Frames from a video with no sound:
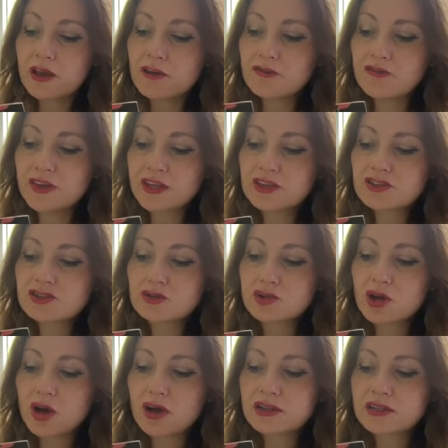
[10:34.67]
fictional
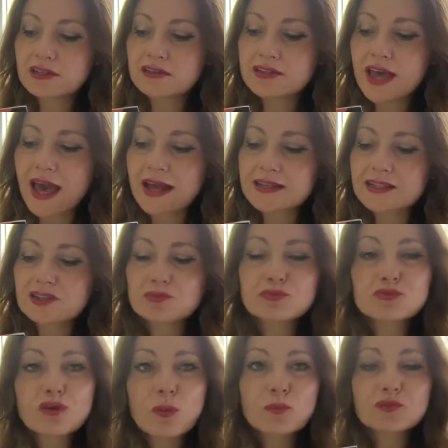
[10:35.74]
gardens act as
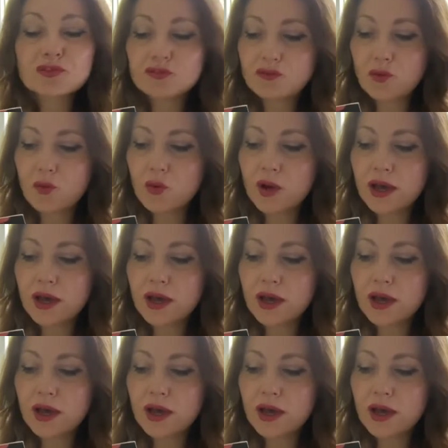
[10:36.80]
prompts for